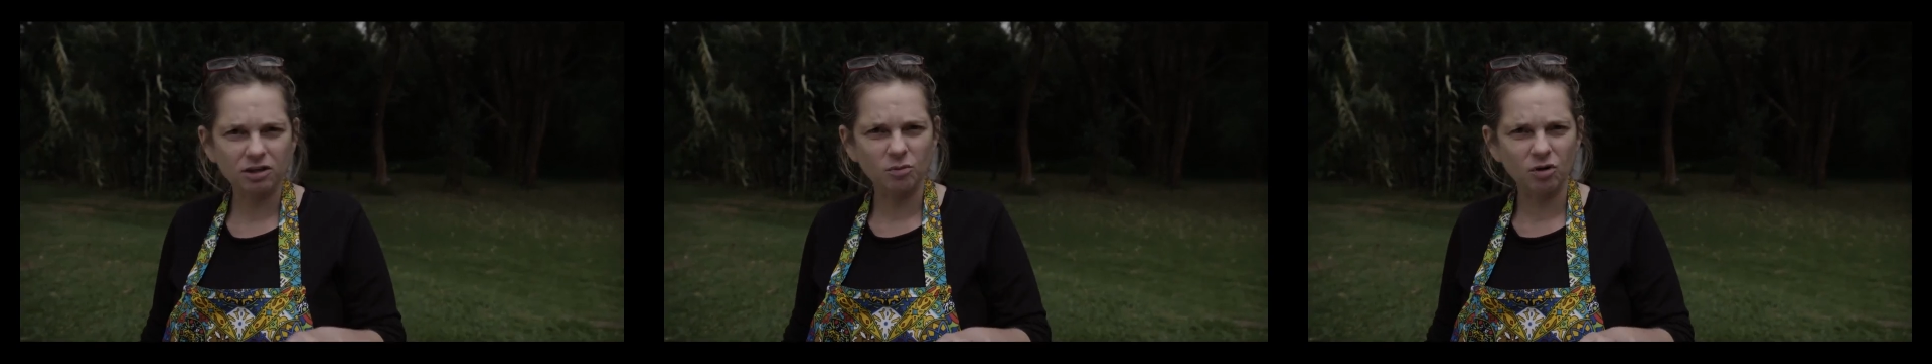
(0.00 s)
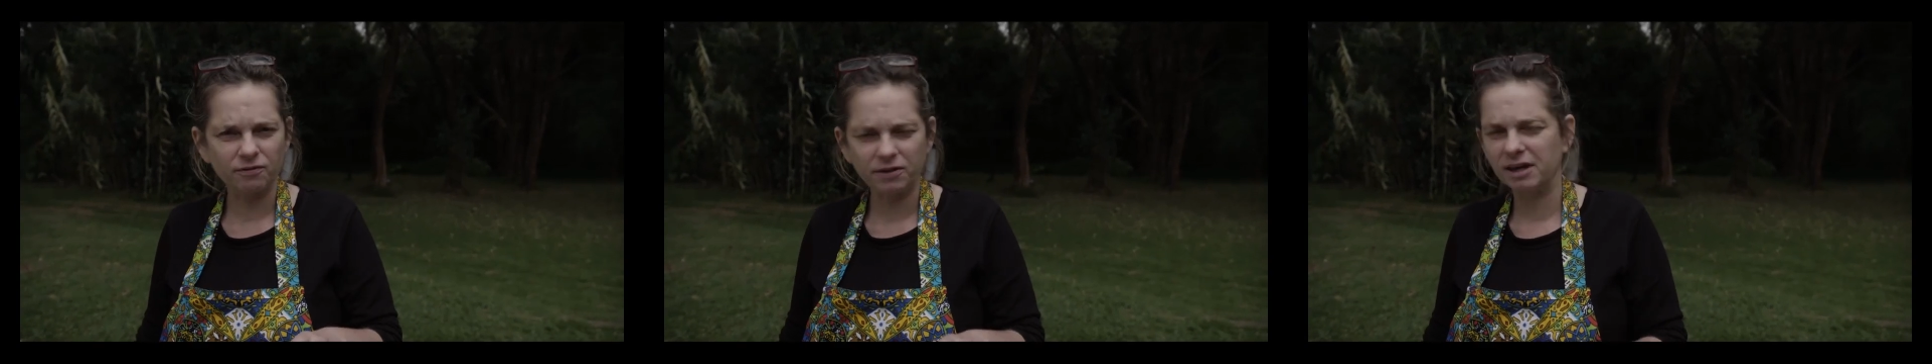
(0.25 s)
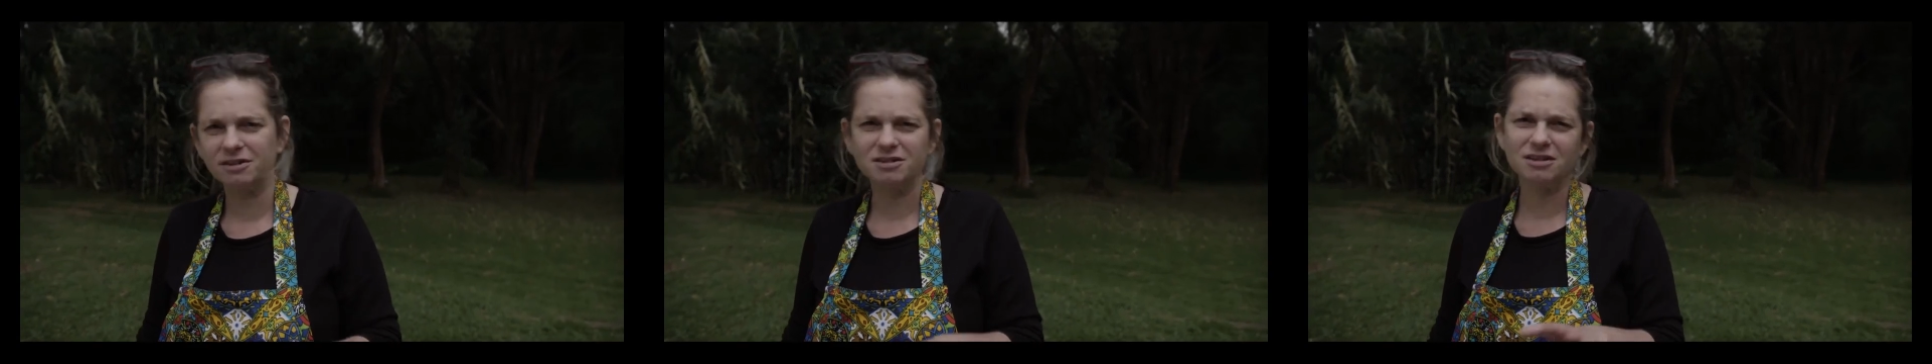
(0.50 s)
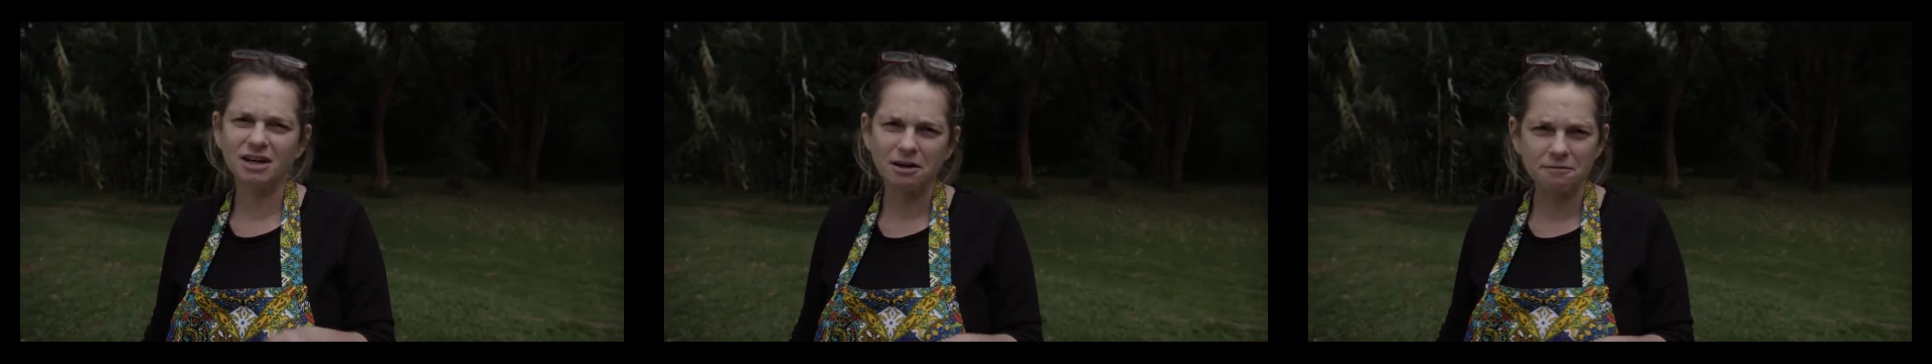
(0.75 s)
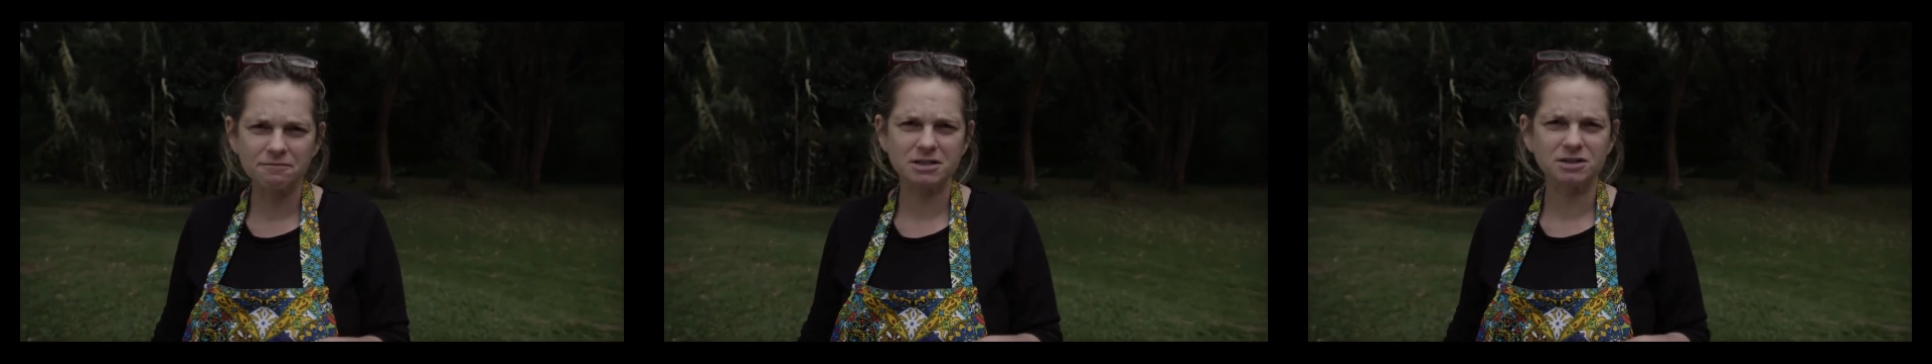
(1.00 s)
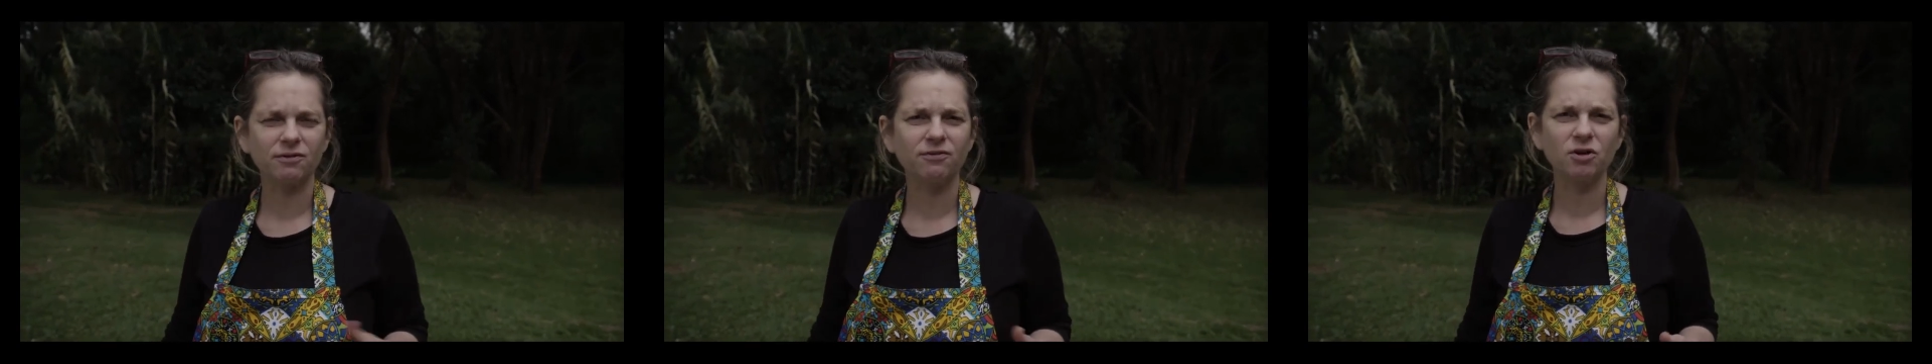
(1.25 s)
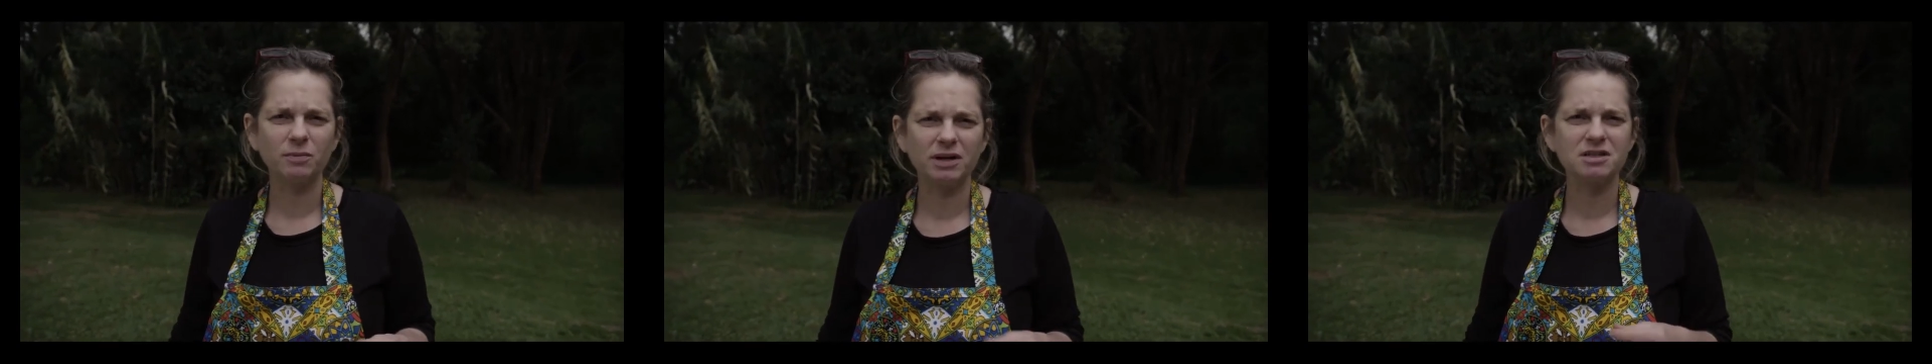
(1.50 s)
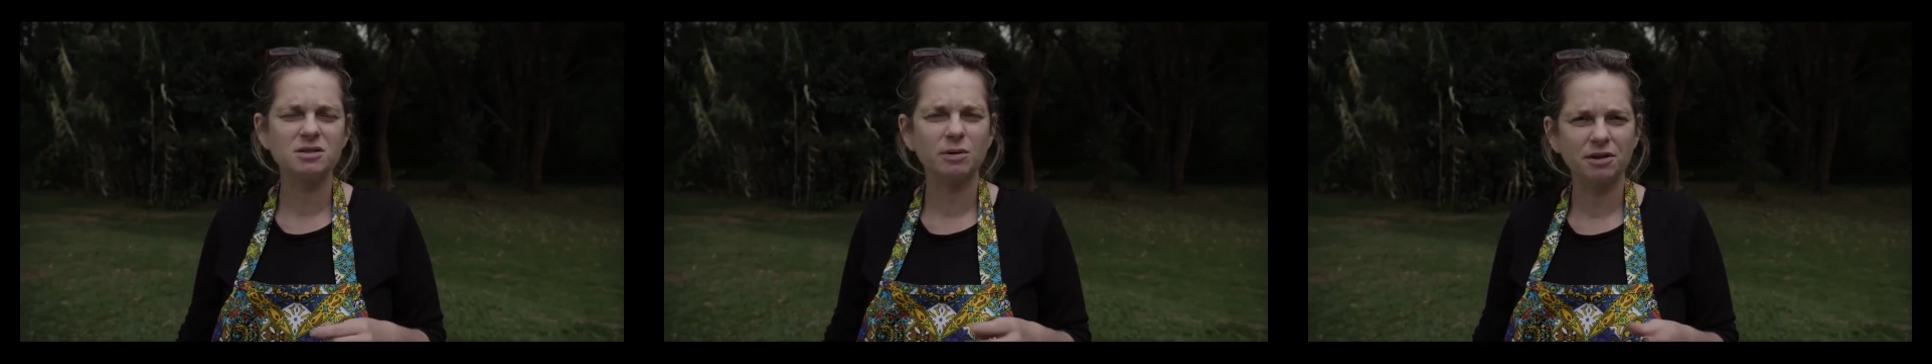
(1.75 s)
them off the heat and they can rest for a few
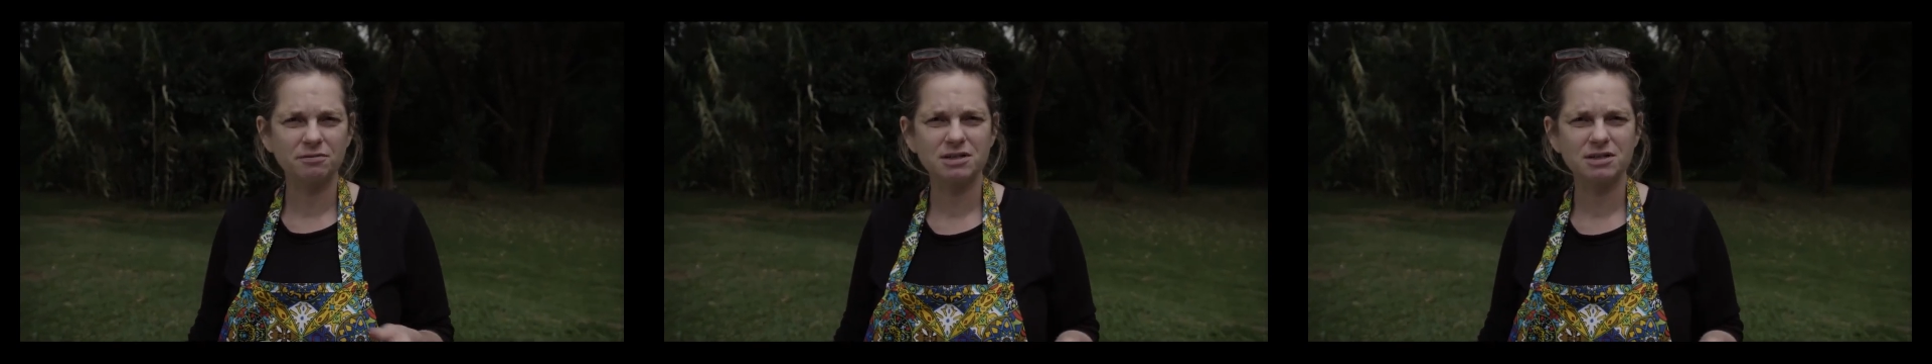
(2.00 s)
minutes while the